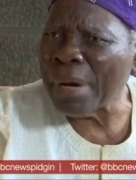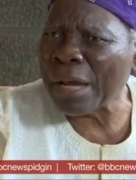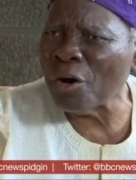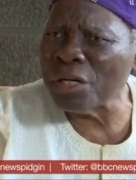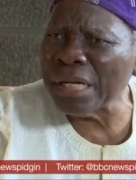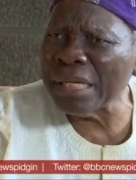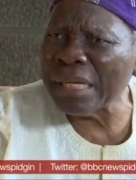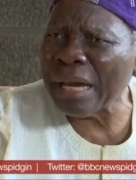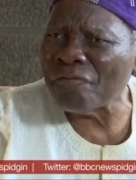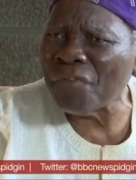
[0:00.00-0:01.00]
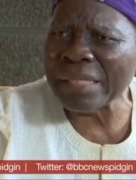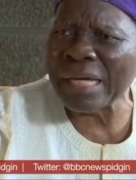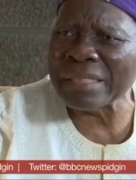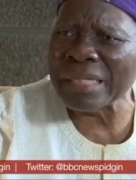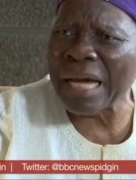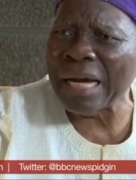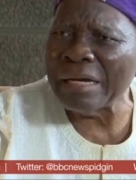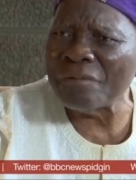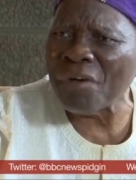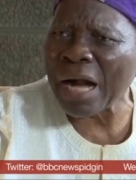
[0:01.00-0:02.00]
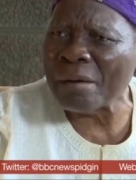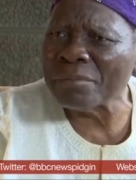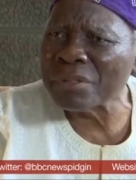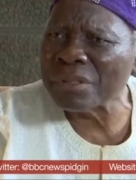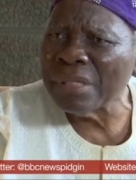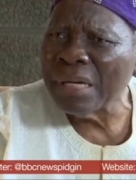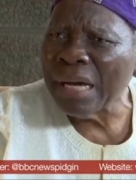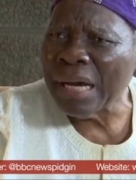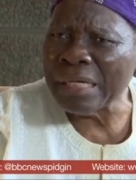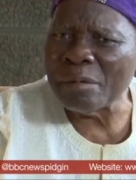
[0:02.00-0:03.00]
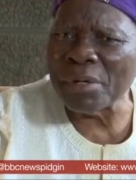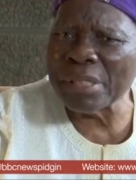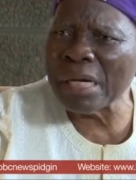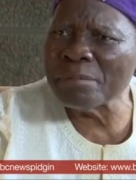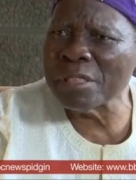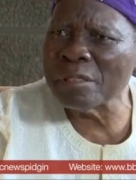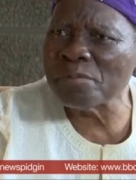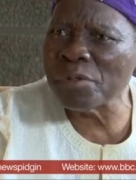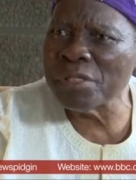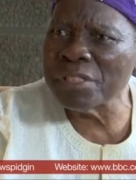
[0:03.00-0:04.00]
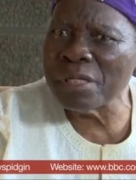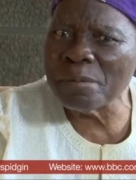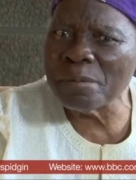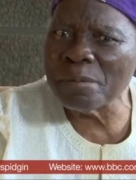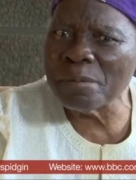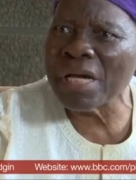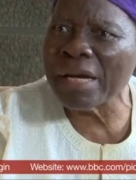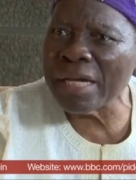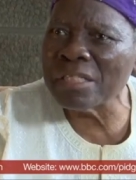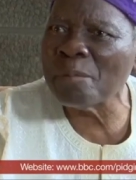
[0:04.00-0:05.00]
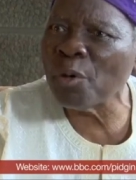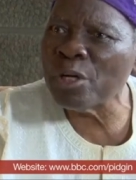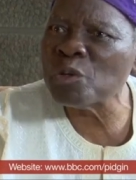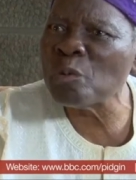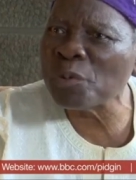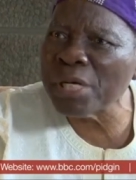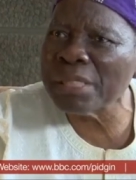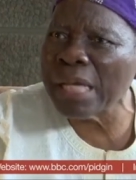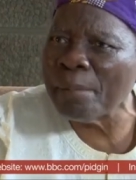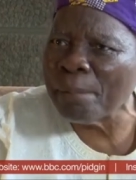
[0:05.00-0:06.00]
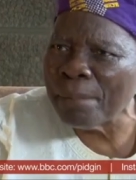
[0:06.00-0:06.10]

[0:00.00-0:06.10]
marauding their father's uh, farms, and they bring them to the police, the police arrest the boys who bring them.